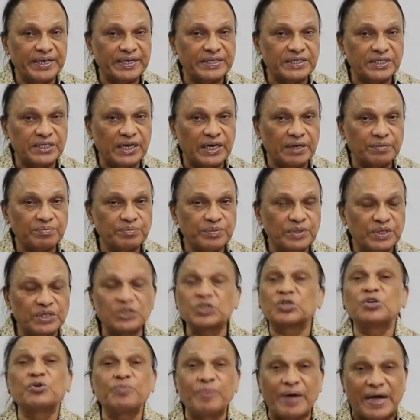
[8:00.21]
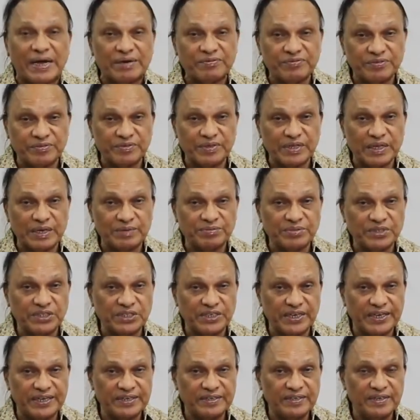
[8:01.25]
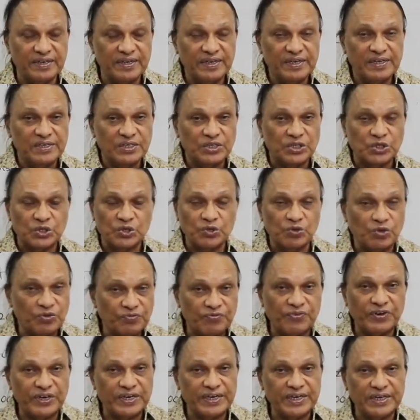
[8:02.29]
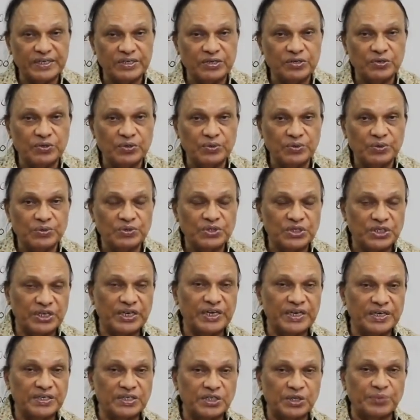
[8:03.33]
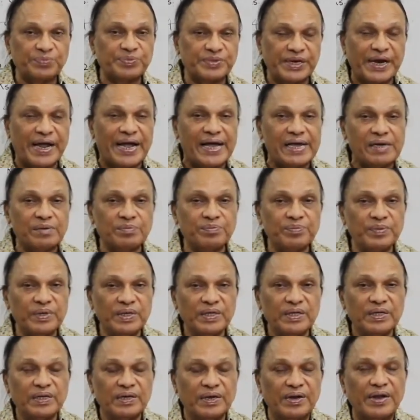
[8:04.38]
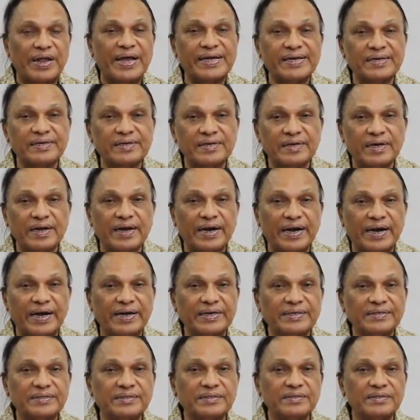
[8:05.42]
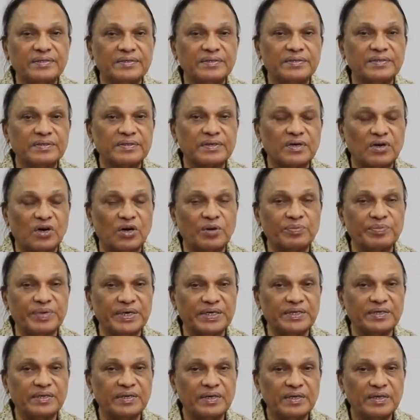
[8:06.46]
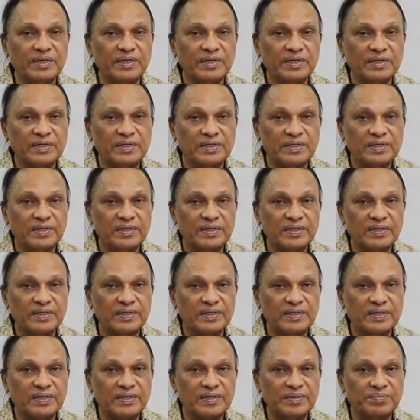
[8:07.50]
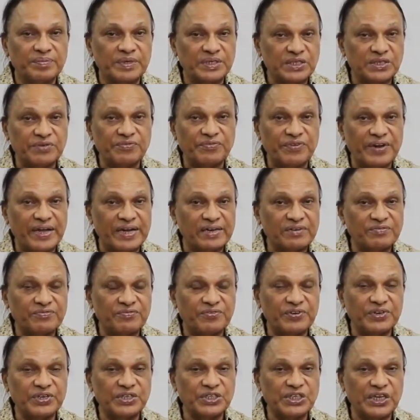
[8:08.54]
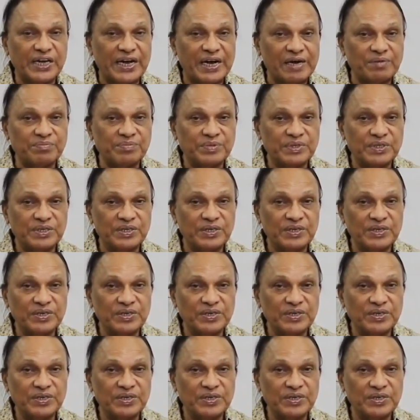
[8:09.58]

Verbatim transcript: next time, it's goodbye from Saddam Hussein. So don't forget to share, subscribe, like and comment. Best of luck for exams.